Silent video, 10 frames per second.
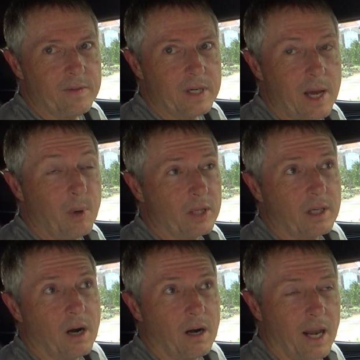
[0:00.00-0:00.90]
of it. I bought the
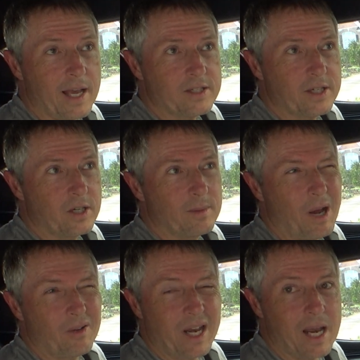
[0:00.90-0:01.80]
car last year,
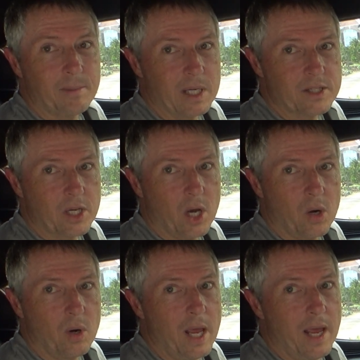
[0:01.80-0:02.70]
about 9 months ago,